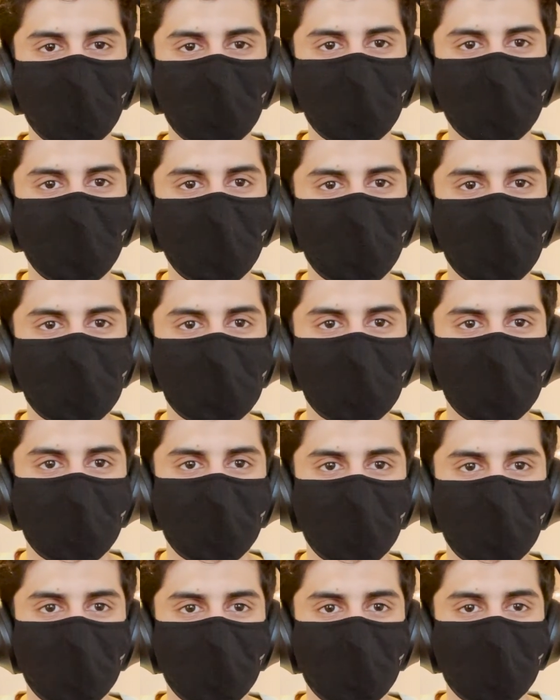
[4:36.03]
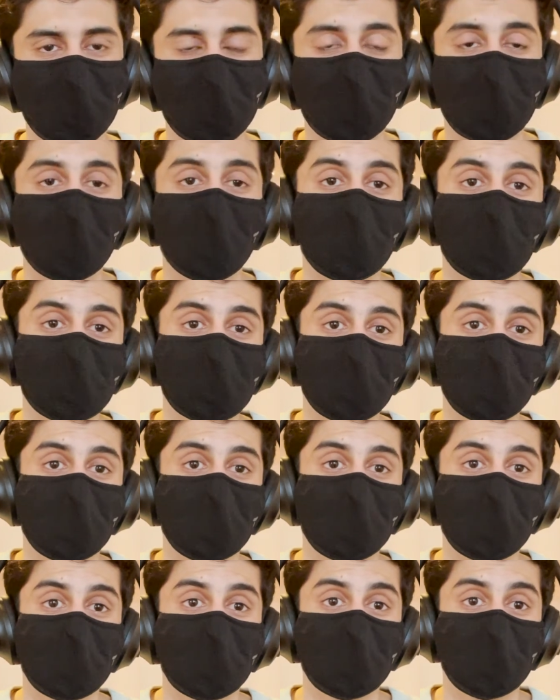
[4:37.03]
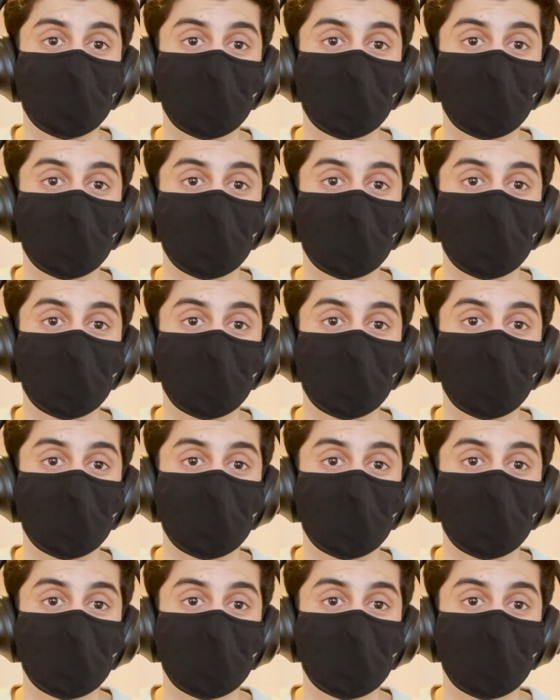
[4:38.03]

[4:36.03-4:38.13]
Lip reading: they actually